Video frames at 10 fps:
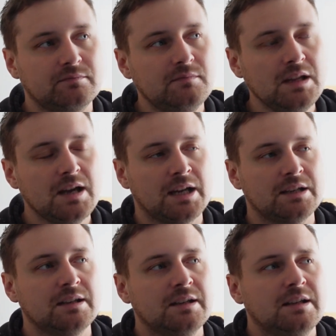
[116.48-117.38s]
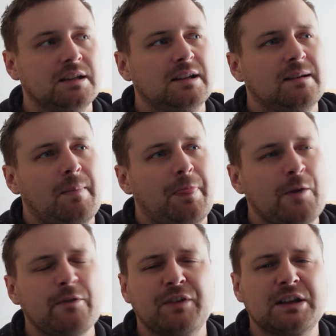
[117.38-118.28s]
And the
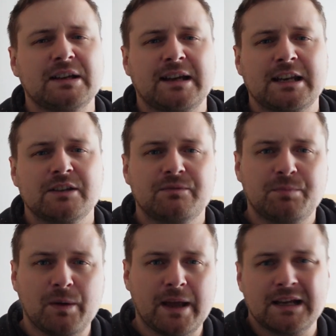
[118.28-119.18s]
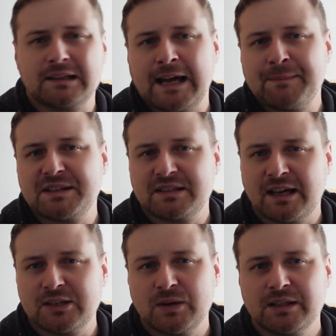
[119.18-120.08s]
other thing that kind of inclined me to that
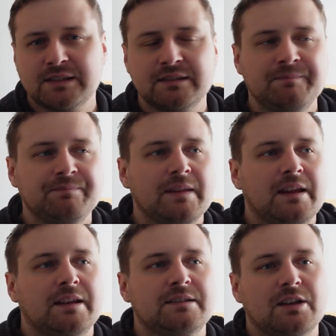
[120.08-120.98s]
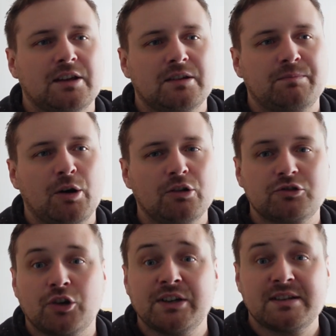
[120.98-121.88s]
as well is that Paul
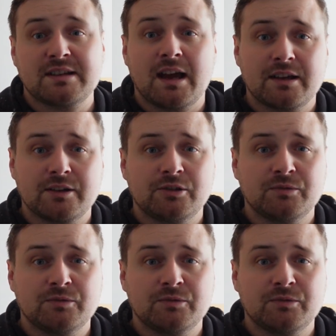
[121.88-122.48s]
Joyce's article was